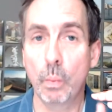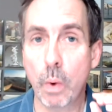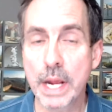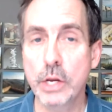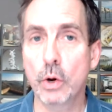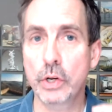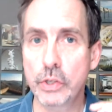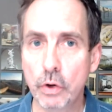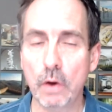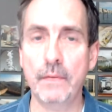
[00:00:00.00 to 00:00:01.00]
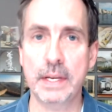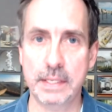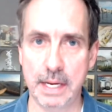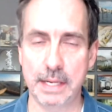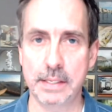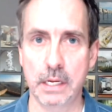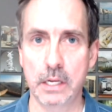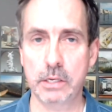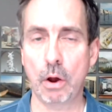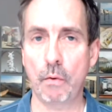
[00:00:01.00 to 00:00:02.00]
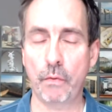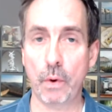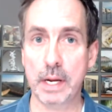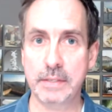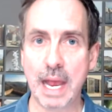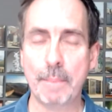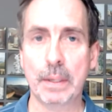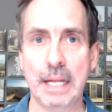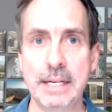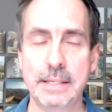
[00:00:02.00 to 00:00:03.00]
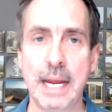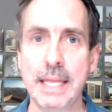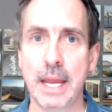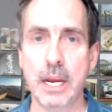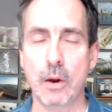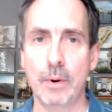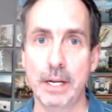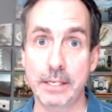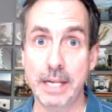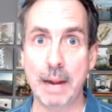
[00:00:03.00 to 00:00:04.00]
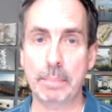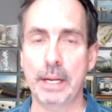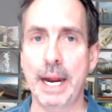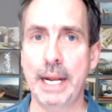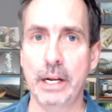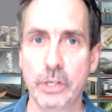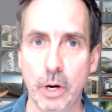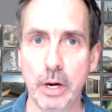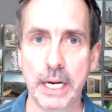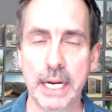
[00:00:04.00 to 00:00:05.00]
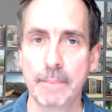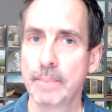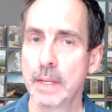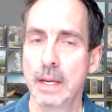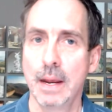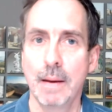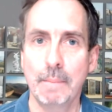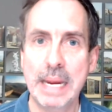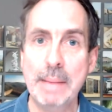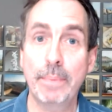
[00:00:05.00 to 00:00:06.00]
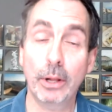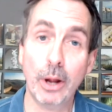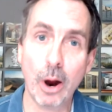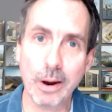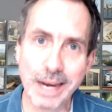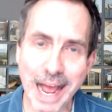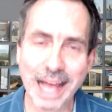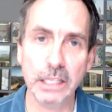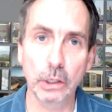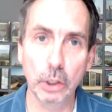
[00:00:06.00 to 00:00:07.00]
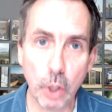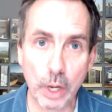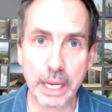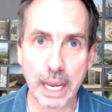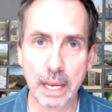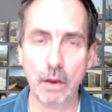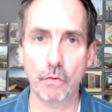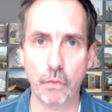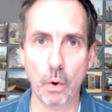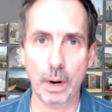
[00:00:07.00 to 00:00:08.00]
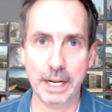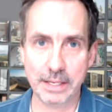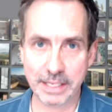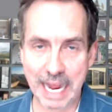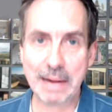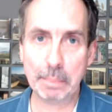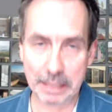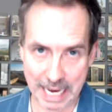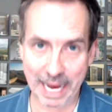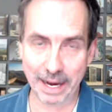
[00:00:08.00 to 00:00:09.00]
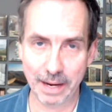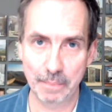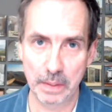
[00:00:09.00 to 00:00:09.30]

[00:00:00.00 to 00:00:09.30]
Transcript: what your service is. So for example, let's say that you're an estate planning attorney. People are not looking for an estate plan,